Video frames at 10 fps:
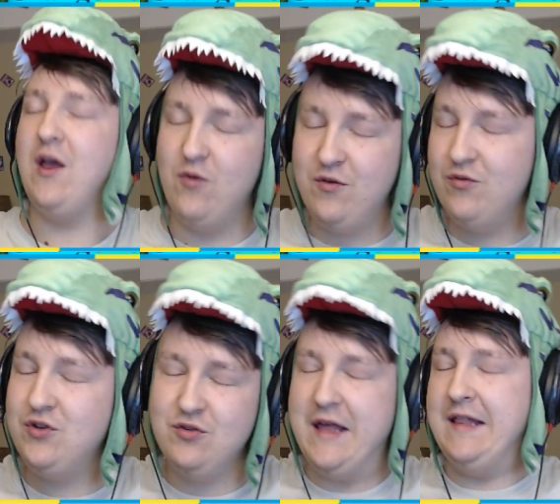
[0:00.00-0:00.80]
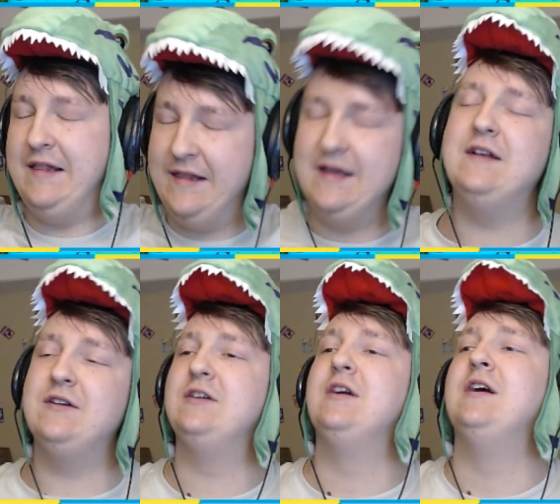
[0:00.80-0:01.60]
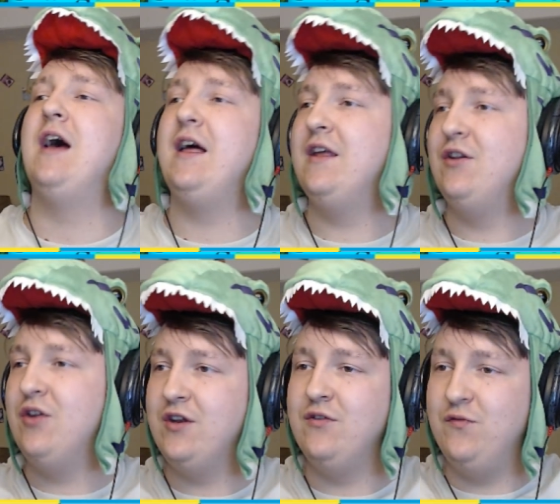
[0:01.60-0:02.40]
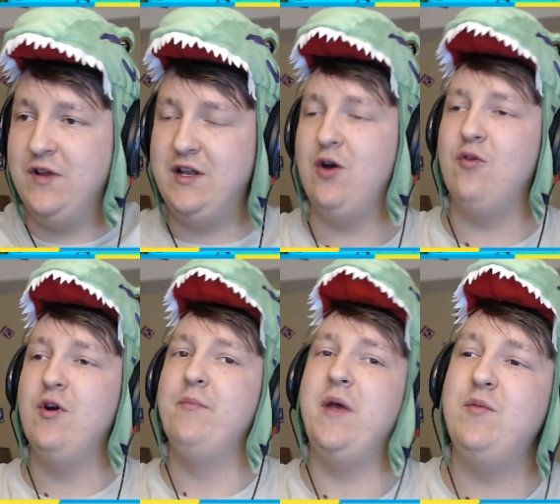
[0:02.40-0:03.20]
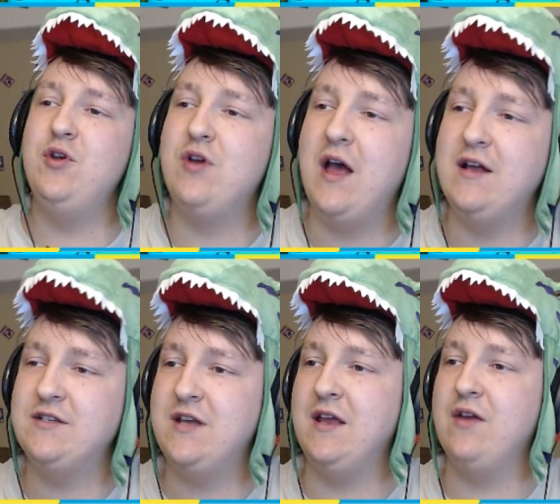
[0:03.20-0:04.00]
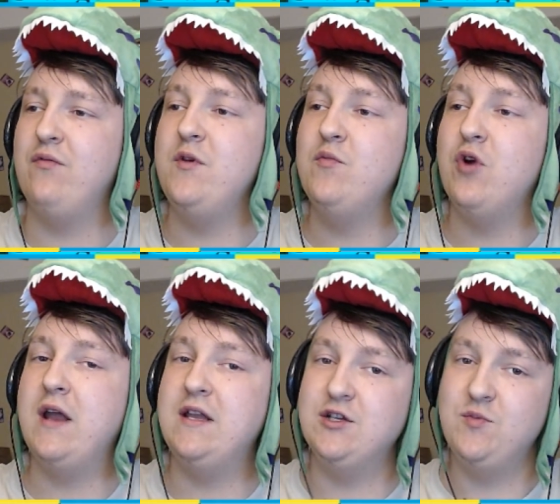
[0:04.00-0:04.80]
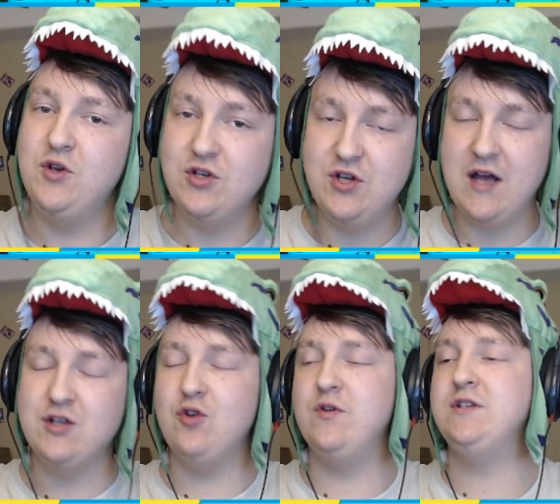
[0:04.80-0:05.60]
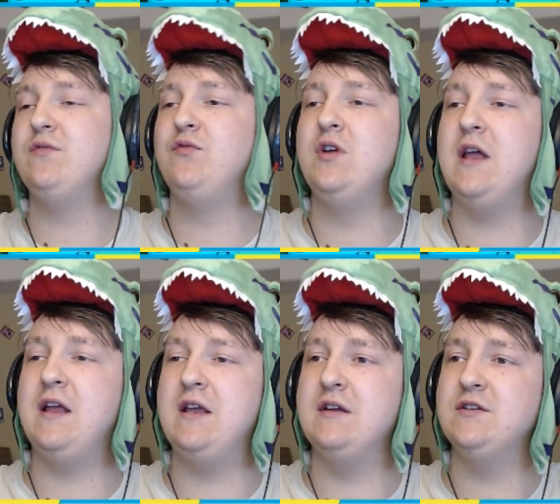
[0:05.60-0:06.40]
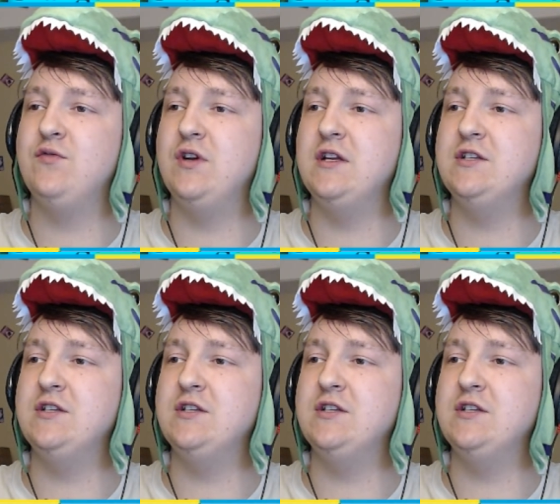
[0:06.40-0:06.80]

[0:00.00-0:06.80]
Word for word: Okay, we will do that later in another video. Maybe you guys can give me more ideas because you guys always have good ideas for